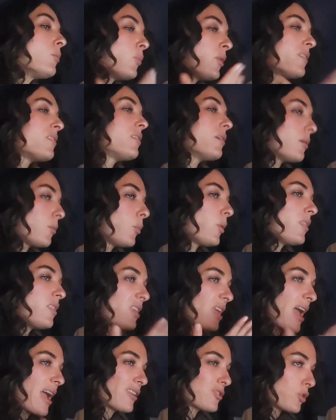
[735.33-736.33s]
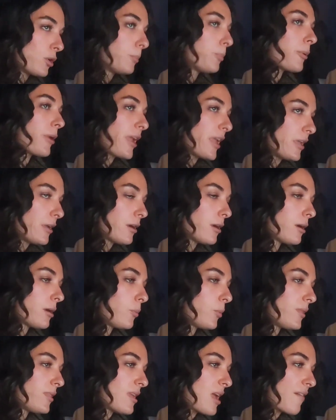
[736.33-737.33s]
with the actual
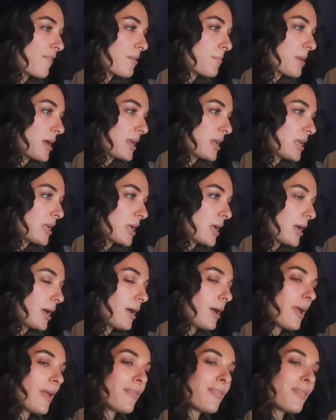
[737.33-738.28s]
prayer, with the Ave Maria,